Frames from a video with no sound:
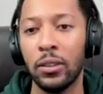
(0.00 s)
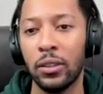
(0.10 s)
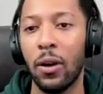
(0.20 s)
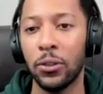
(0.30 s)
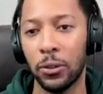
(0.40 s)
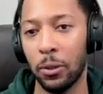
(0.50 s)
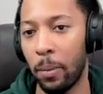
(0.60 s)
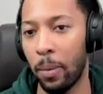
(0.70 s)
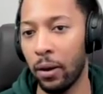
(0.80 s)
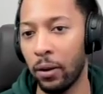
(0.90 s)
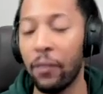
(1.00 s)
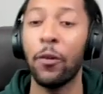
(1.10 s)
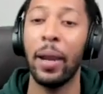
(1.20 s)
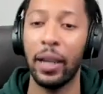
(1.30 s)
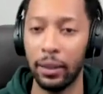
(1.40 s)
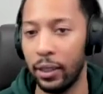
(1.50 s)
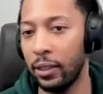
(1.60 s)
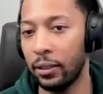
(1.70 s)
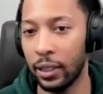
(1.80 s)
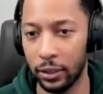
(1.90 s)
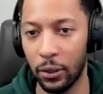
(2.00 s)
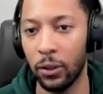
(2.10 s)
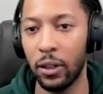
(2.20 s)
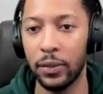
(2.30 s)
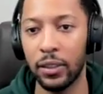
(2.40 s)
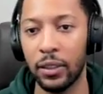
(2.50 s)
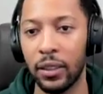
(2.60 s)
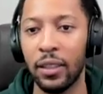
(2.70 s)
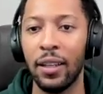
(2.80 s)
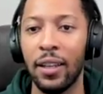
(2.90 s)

It's also about if you're making these external, obviously,